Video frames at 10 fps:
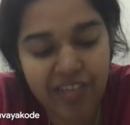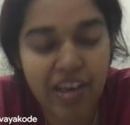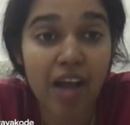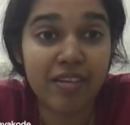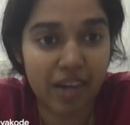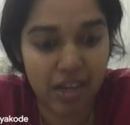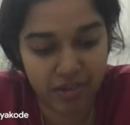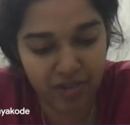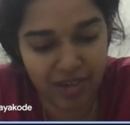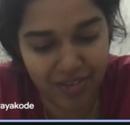the charge
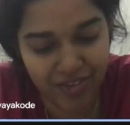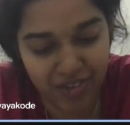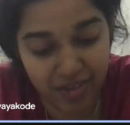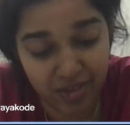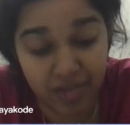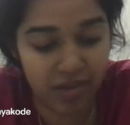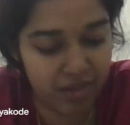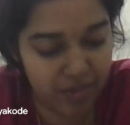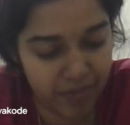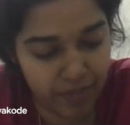transfer resistances.